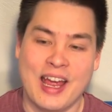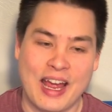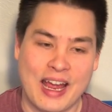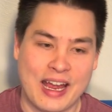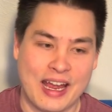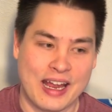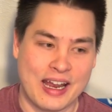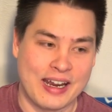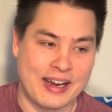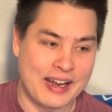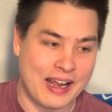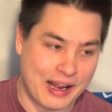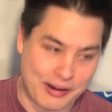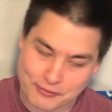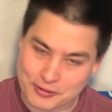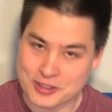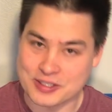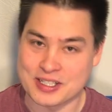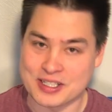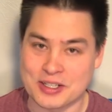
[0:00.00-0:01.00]
and
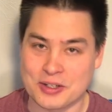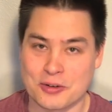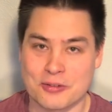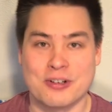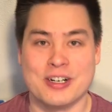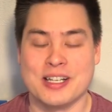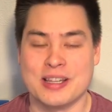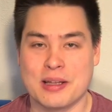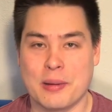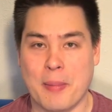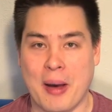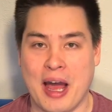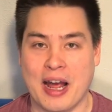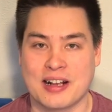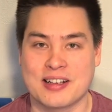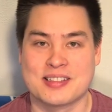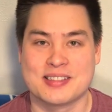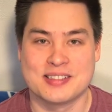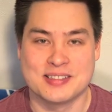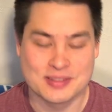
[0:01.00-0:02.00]
every single reed in the
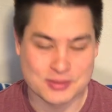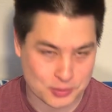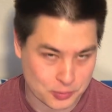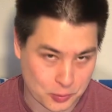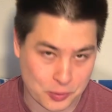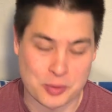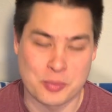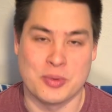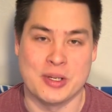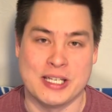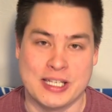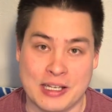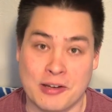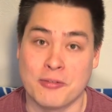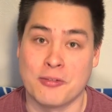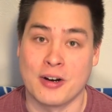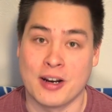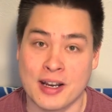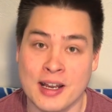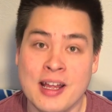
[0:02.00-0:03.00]
box would be
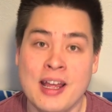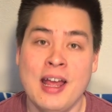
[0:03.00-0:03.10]
different.